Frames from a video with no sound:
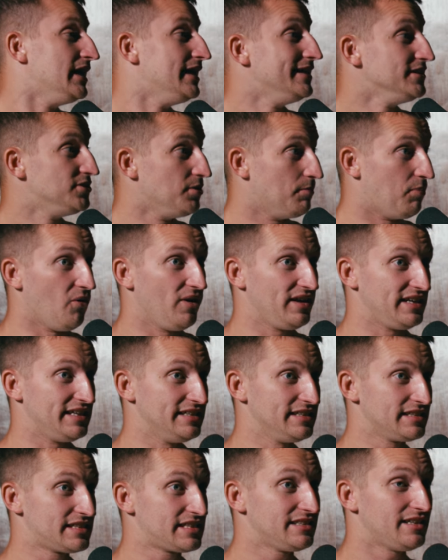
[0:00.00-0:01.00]
The point
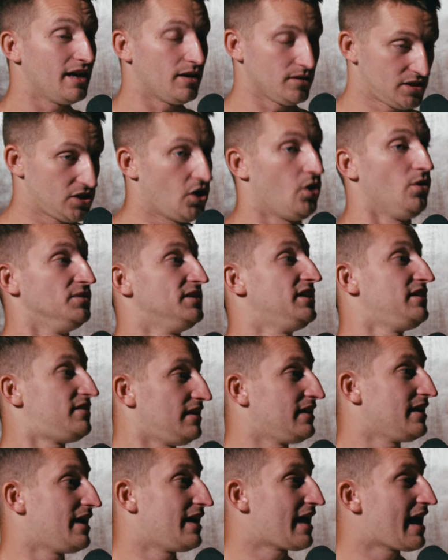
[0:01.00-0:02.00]
is, that was the only
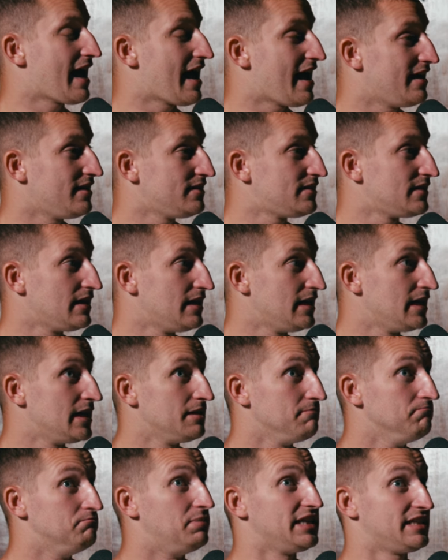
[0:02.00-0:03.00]
thing I had,
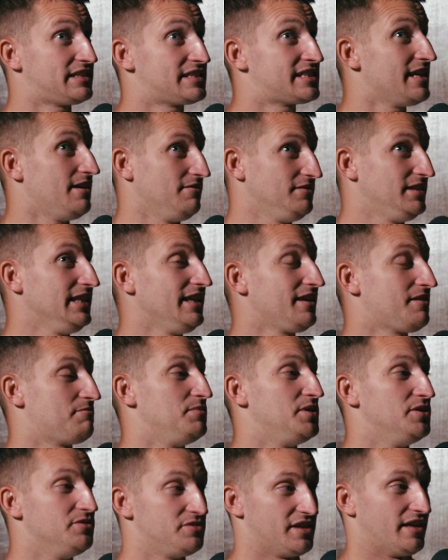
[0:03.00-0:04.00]
but it sounded like
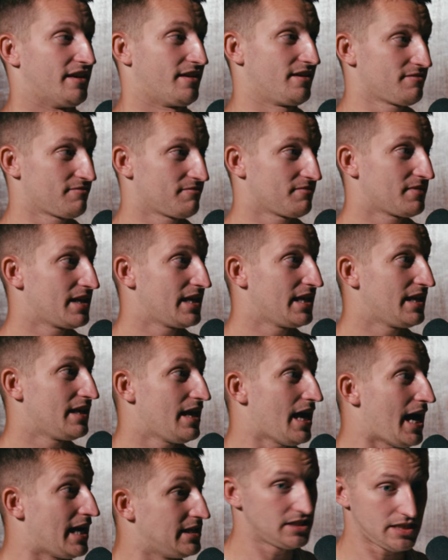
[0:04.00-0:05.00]
music.
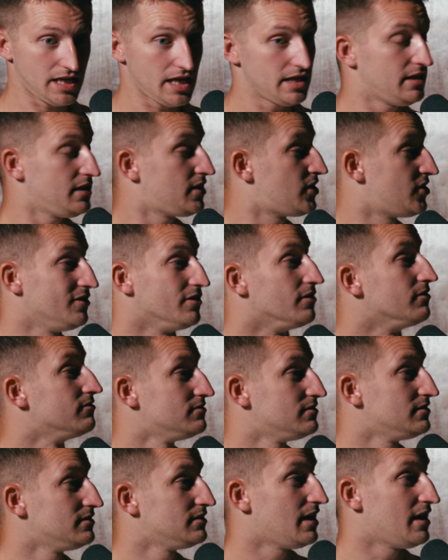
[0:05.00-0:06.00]
I had EQ
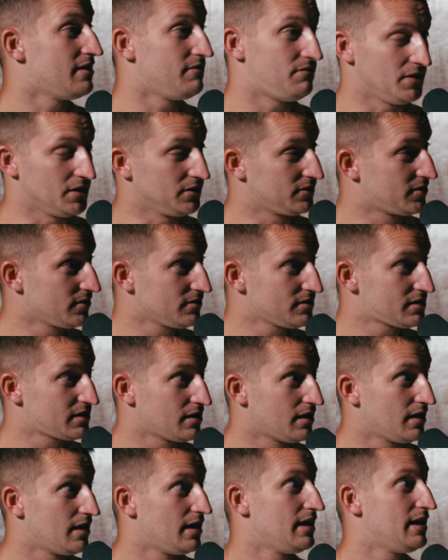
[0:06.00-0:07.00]
and filters
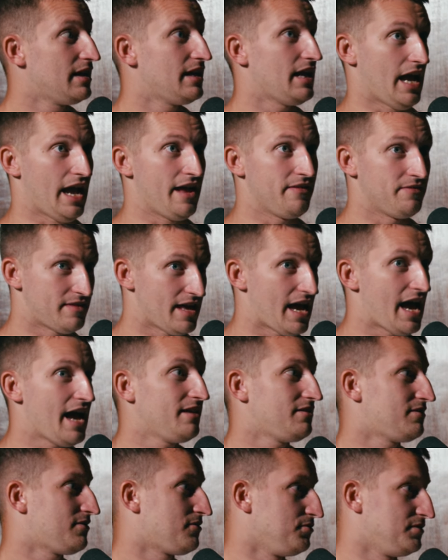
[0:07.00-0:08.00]
and
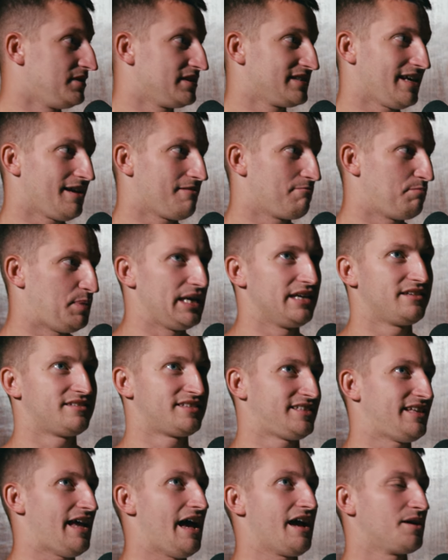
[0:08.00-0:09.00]
that through this like big
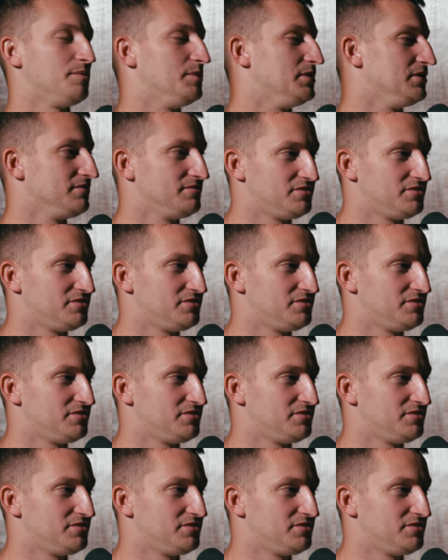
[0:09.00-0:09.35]
stackable